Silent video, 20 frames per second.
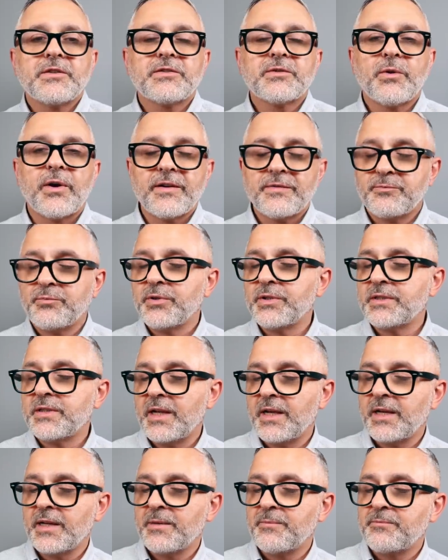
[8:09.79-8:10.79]
So I've put
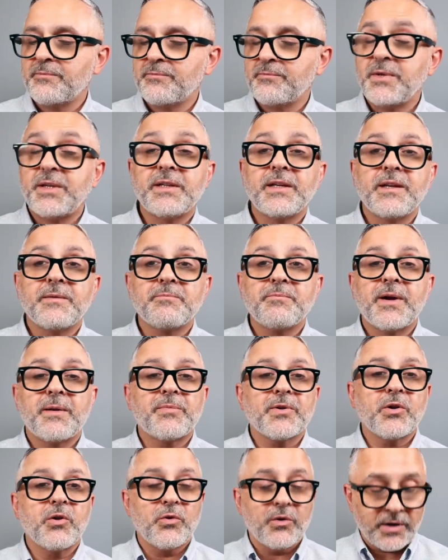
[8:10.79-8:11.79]
uh, peony and
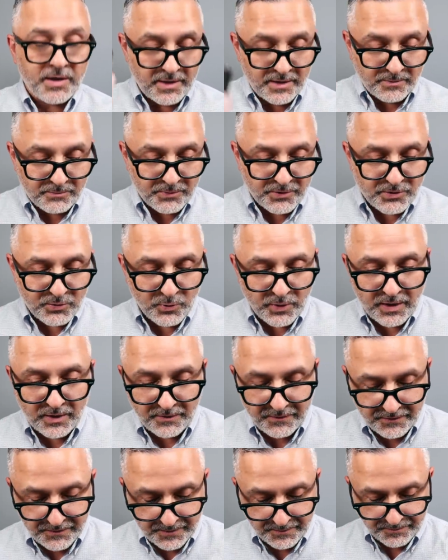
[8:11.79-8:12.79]
peppercorn at number
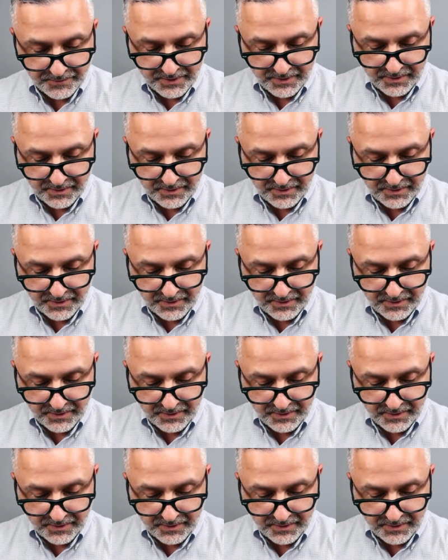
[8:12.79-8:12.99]
12.